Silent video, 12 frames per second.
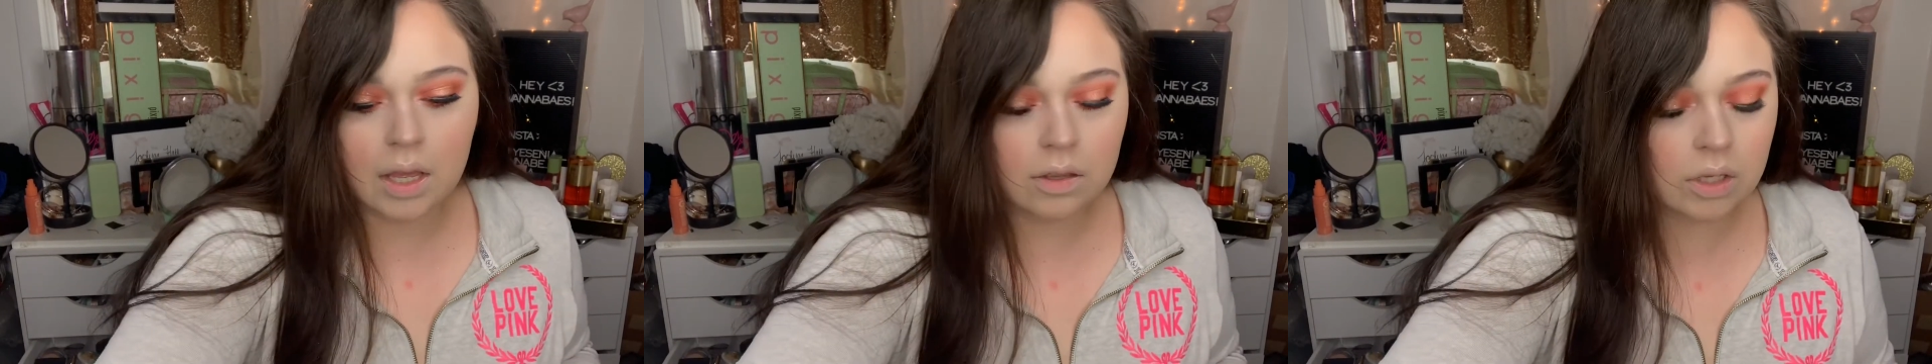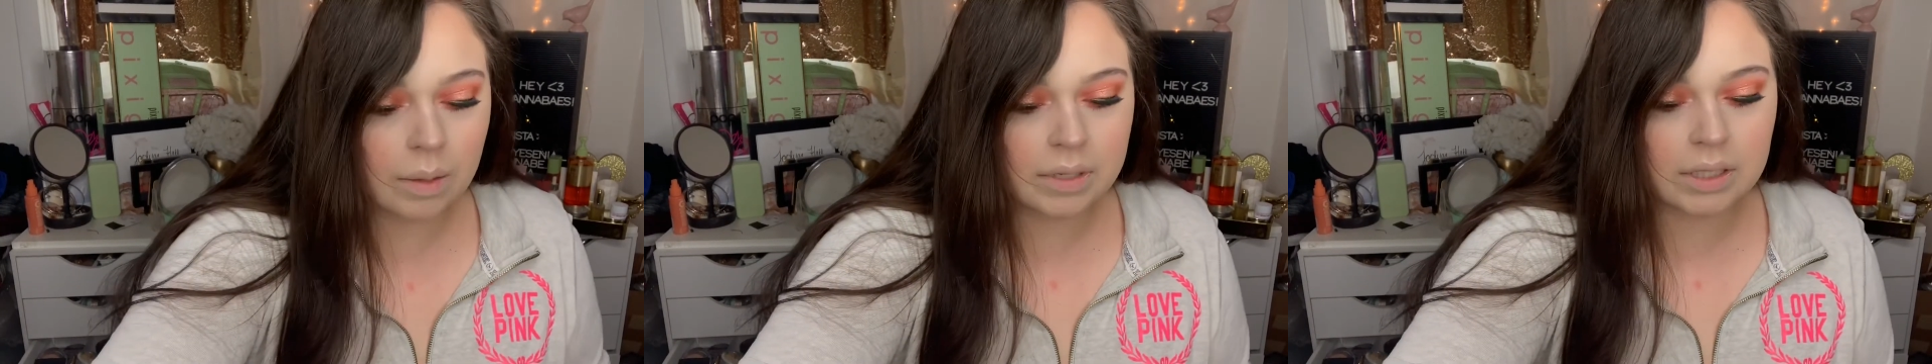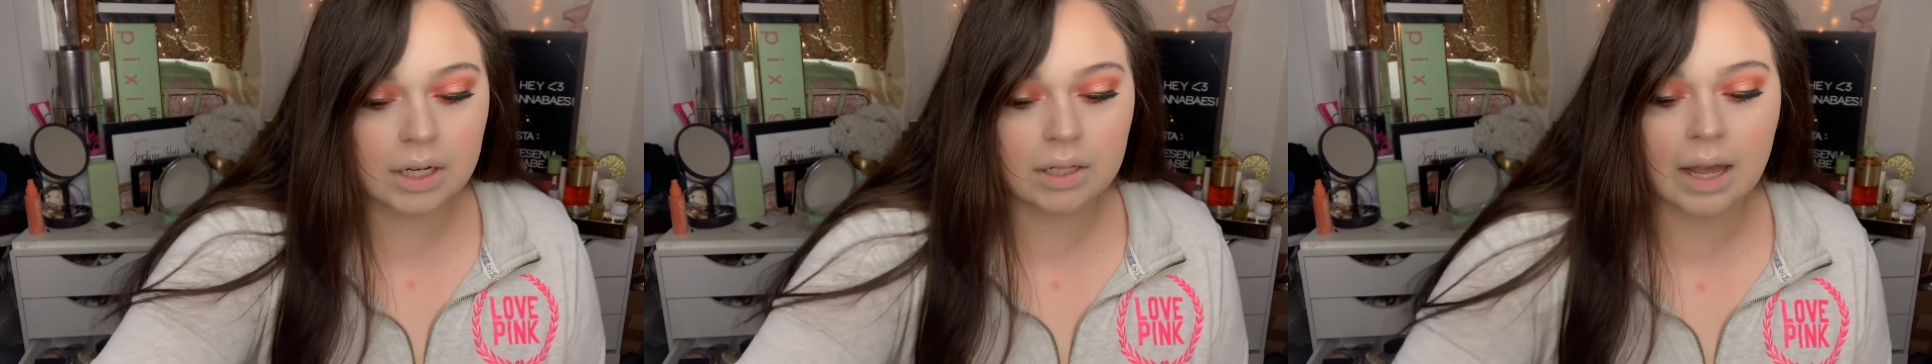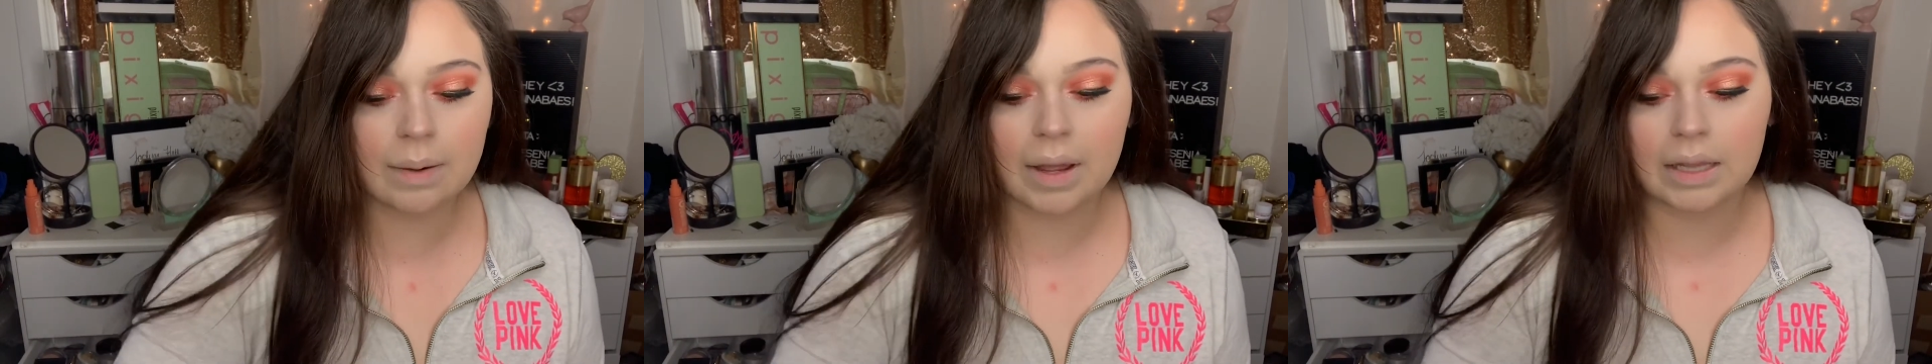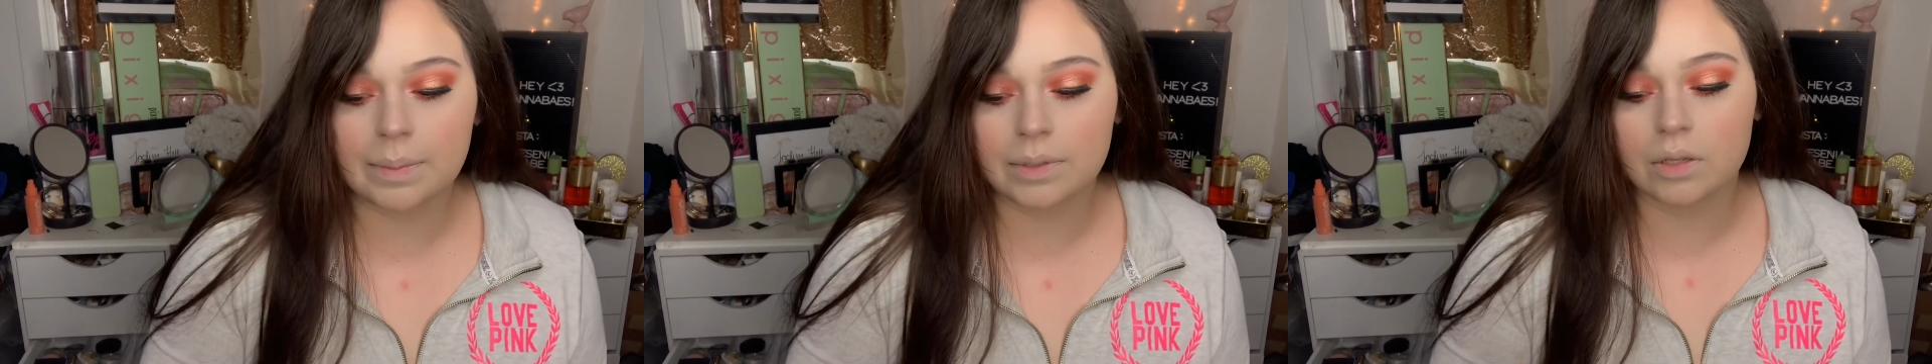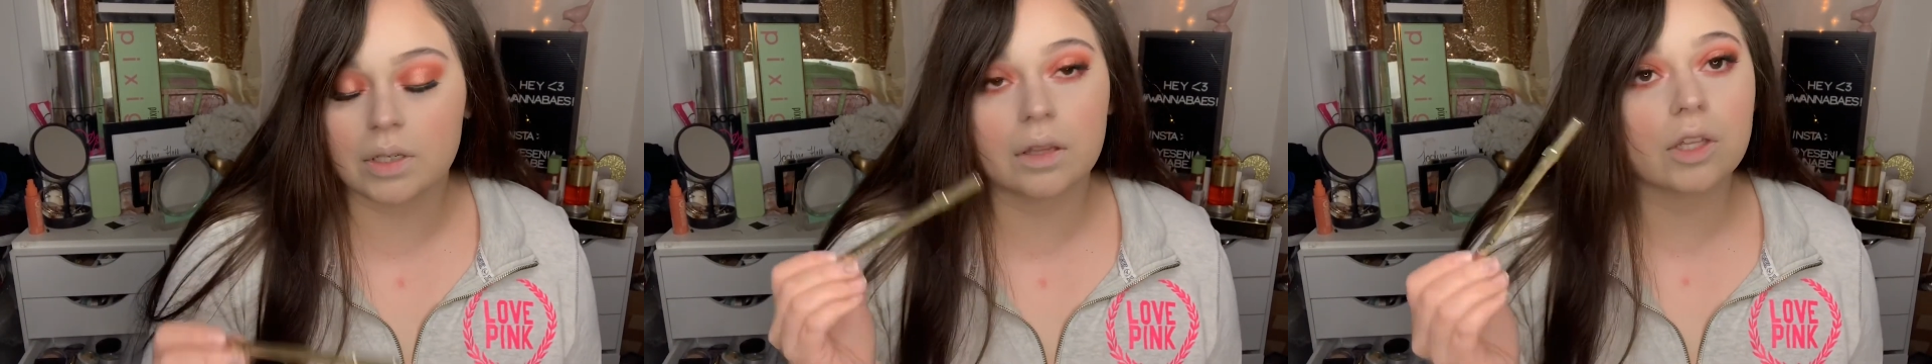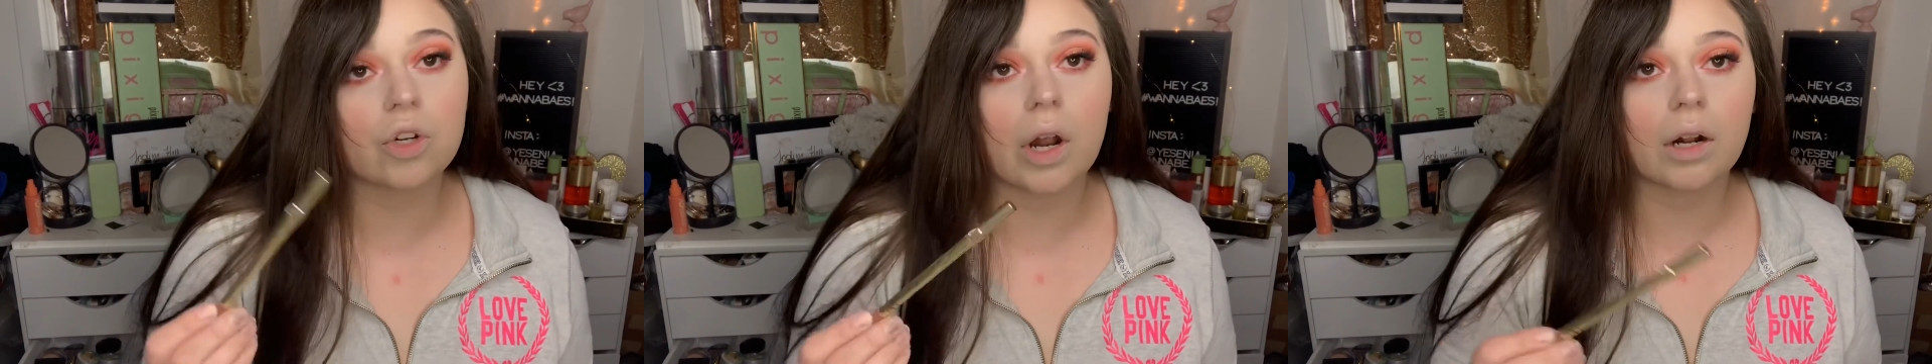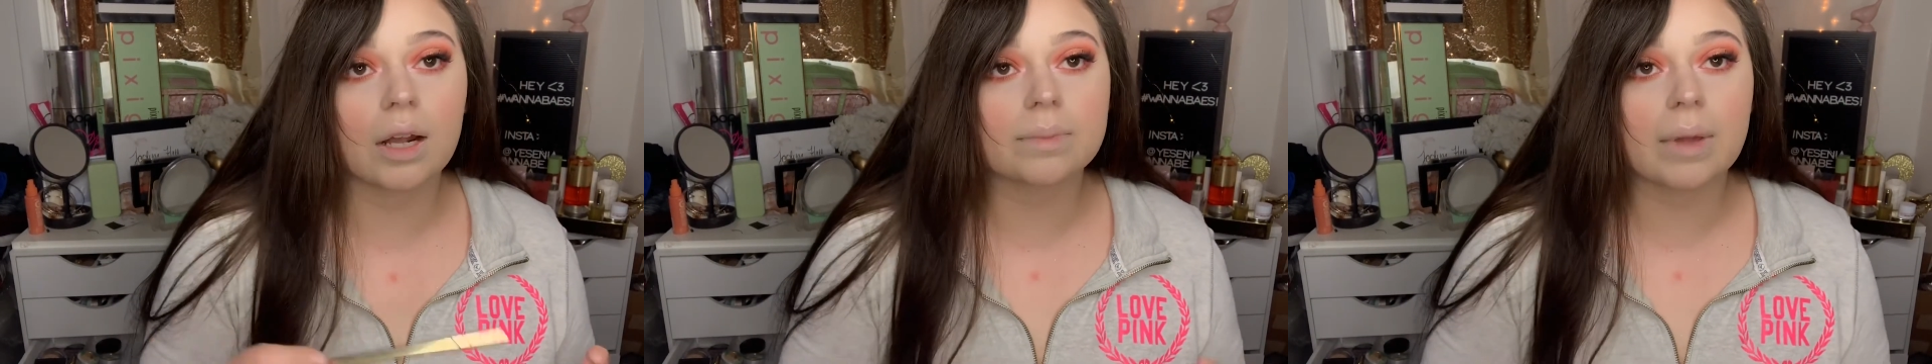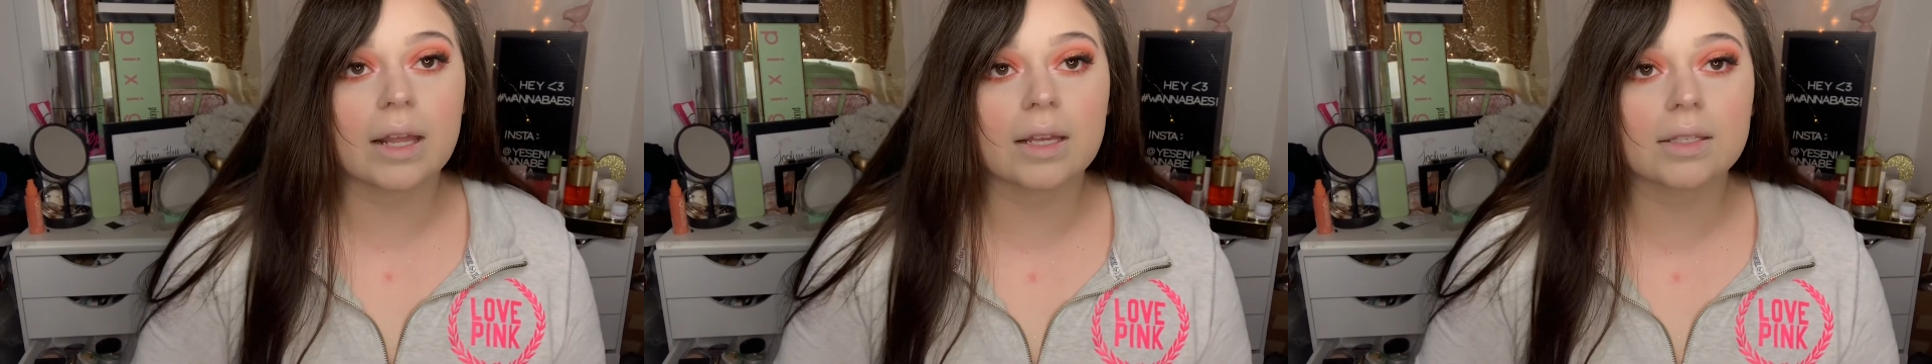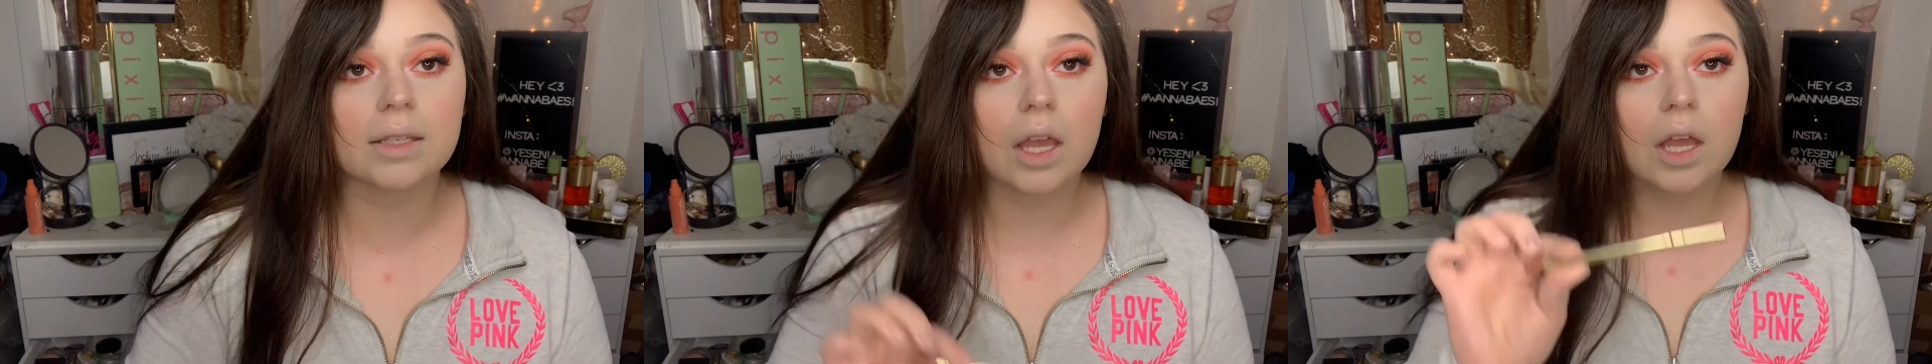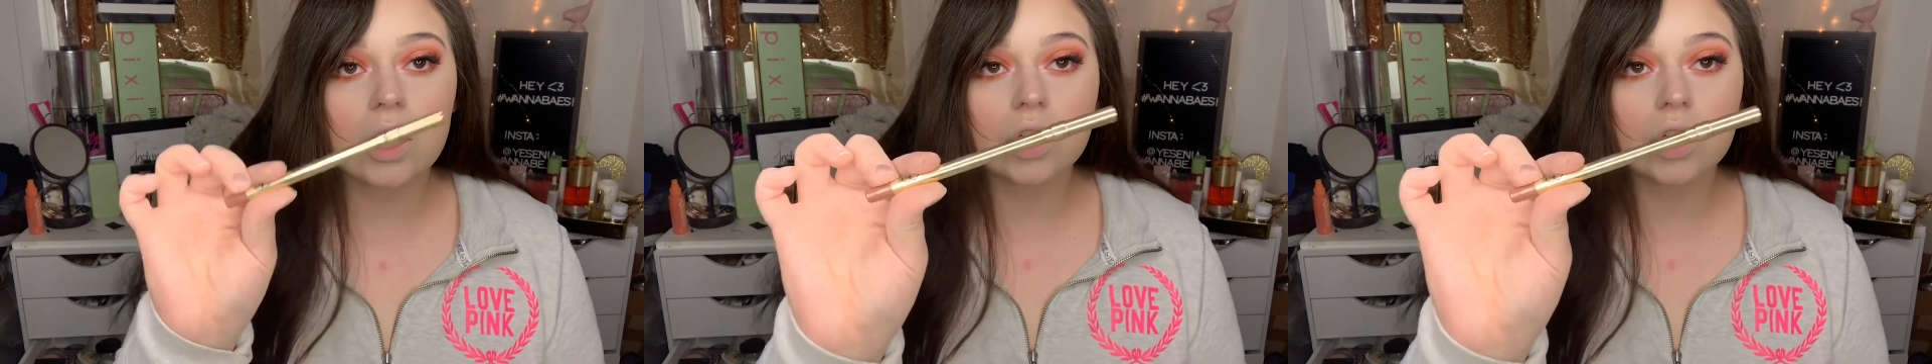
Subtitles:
So I'm just going to line my lips using the Gerard Cosmetics